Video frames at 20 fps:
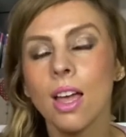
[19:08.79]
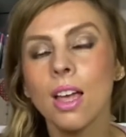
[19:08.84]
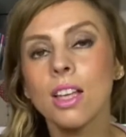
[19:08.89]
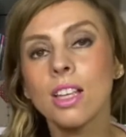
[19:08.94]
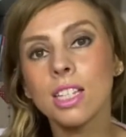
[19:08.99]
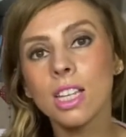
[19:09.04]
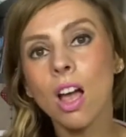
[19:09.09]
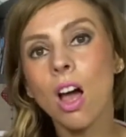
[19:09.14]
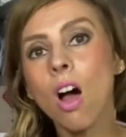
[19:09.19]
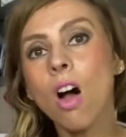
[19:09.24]

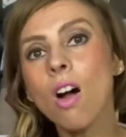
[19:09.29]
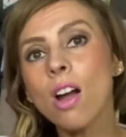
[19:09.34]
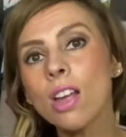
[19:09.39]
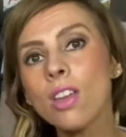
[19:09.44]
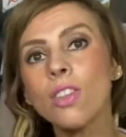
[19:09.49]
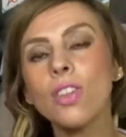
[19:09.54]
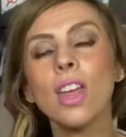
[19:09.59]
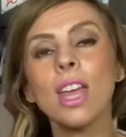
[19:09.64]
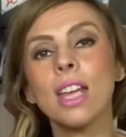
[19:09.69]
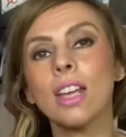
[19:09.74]
So I
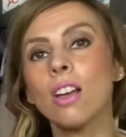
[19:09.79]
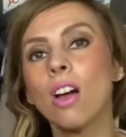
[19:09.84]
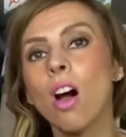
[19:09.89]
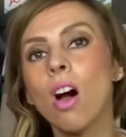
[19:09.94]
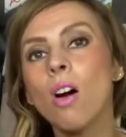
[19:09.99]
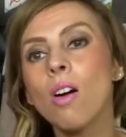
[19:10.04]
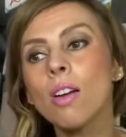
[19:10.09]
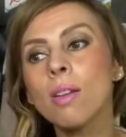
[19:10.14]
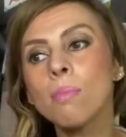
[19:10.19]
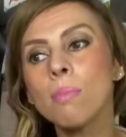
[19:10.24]
think
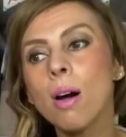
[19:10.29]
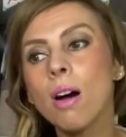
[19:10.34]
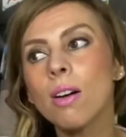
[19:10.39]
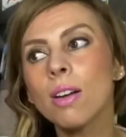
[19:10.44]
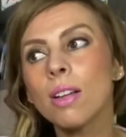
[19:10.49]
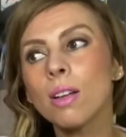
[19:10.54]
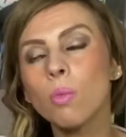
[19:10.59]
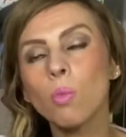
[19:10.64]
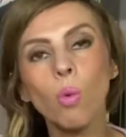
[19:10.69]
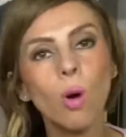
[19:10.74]
I
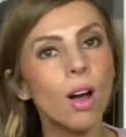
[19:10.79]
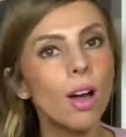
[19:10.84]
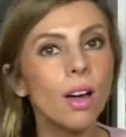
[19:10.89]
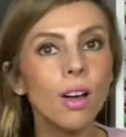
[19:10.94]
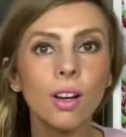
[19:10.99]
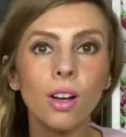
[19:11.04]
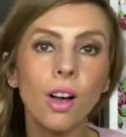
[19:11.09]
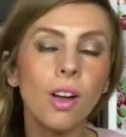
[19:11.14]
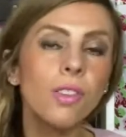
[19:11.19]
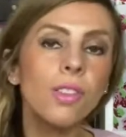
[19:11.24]
might
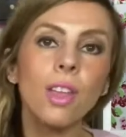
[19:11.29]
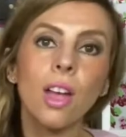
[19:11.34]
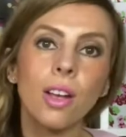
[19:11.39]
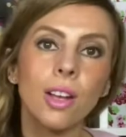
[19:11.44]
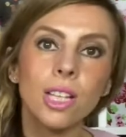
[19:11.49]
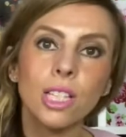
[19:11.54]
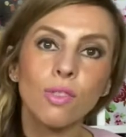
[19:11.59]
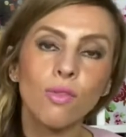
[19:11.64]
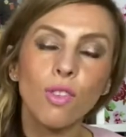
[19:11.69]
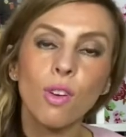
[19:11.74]
work on
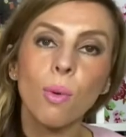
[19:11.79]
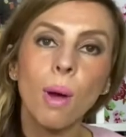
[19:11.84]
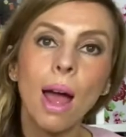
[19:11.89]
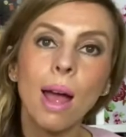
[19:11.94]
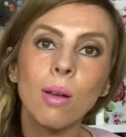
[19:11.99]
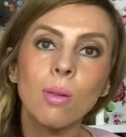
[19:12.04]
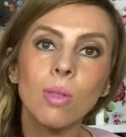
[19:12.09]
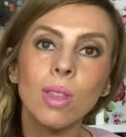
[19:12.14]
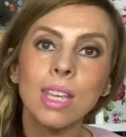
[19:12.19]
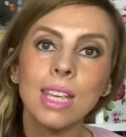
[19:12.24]
those
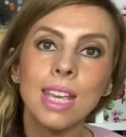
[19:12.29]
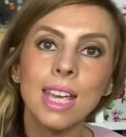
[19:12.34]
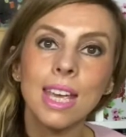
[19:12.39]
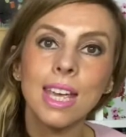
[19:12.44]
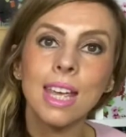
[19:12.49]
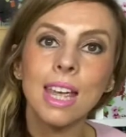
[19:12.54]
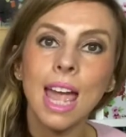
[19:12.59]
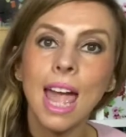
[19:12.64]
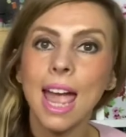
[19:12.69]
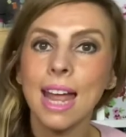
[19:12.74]
throughout the
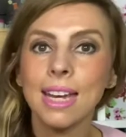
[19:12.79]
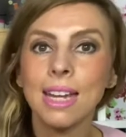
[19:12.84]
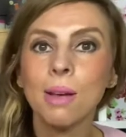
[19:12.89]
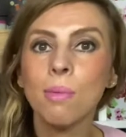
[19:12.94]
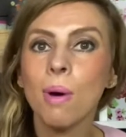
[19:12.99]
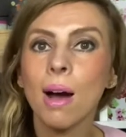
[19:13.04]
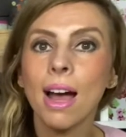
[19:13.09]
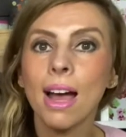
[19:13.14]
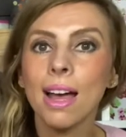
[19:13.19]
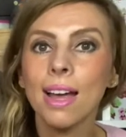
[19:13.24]
year
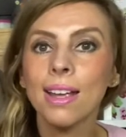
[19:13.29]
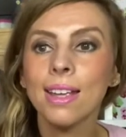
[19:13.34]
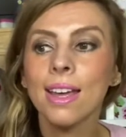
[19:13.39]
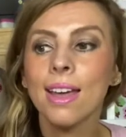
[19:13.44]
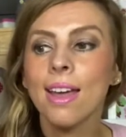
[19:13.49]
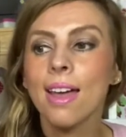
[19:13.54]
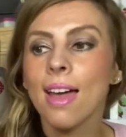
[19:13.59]
anyway.